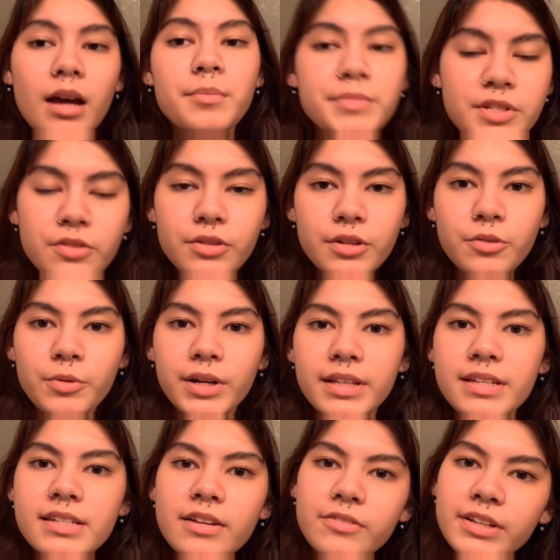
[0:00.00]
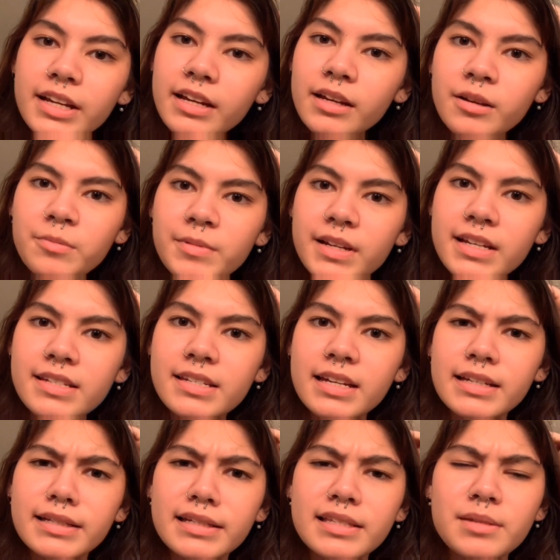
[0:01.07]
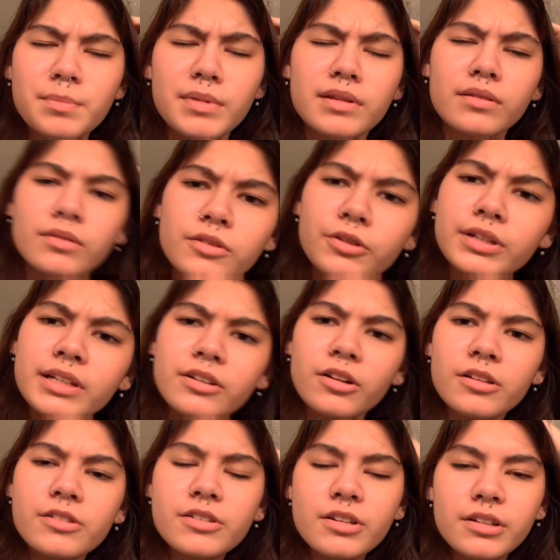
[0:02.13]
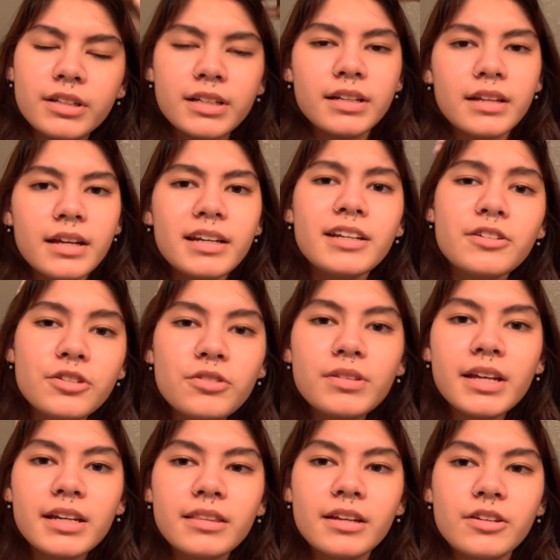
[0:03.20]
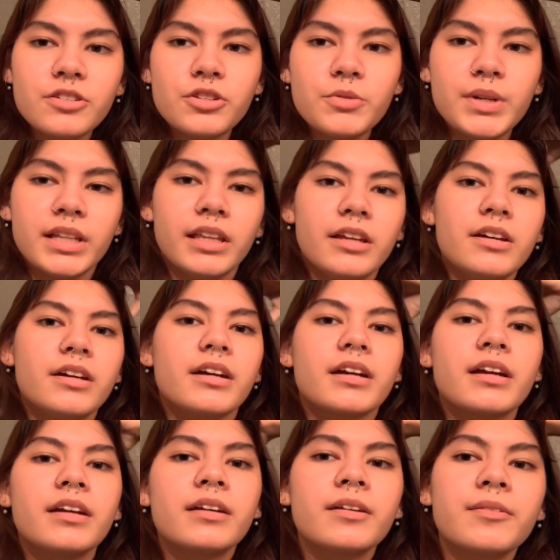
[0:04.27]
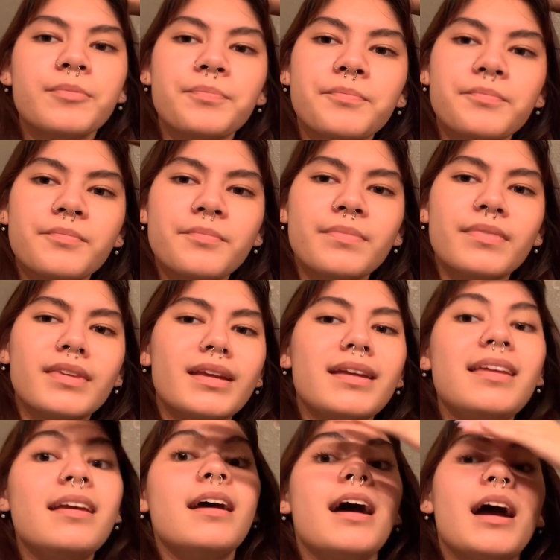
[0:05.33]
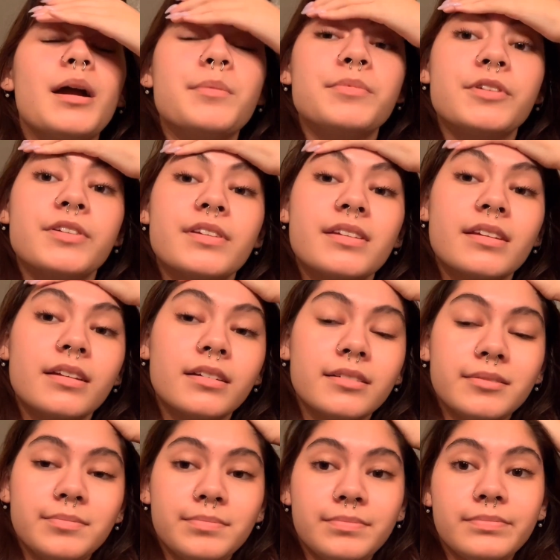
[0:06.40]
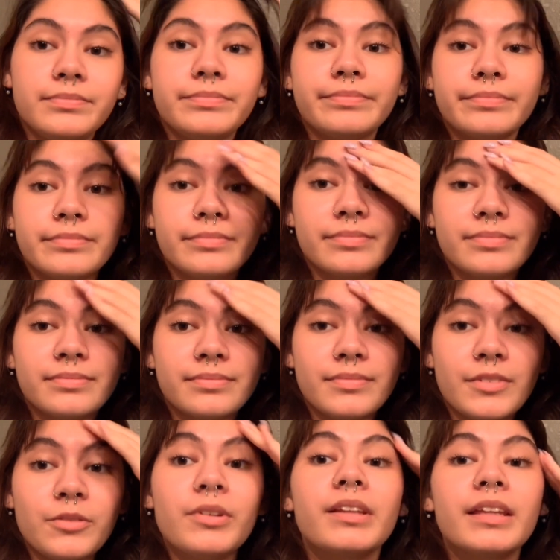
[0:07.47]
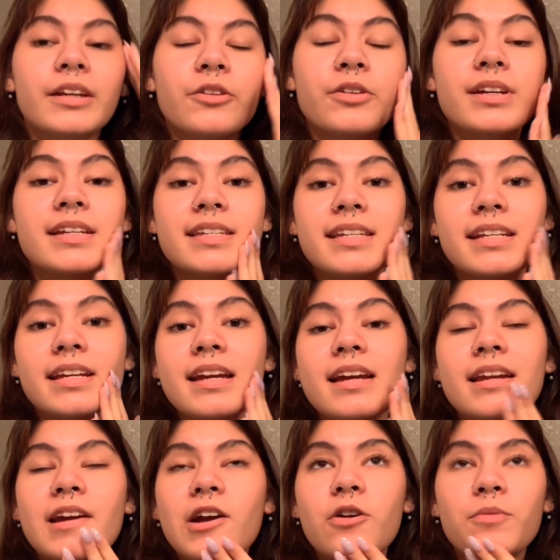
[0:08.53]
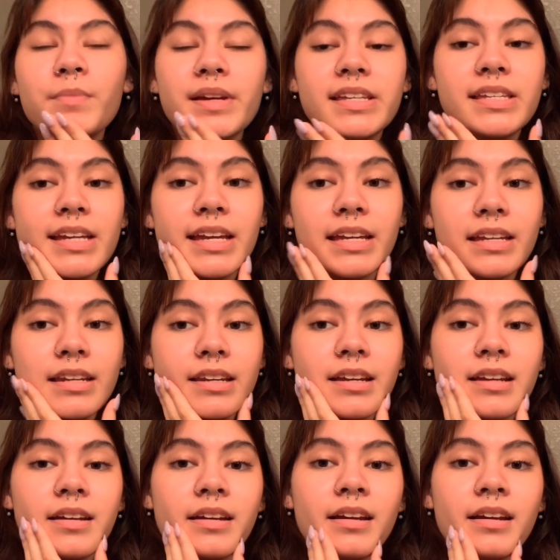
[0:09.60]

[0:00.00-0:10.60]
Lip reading: I'm still gonna wear this every day because I did spend $30 on it, and I do like that dewy look. I'm just really greasy, and I hope my skin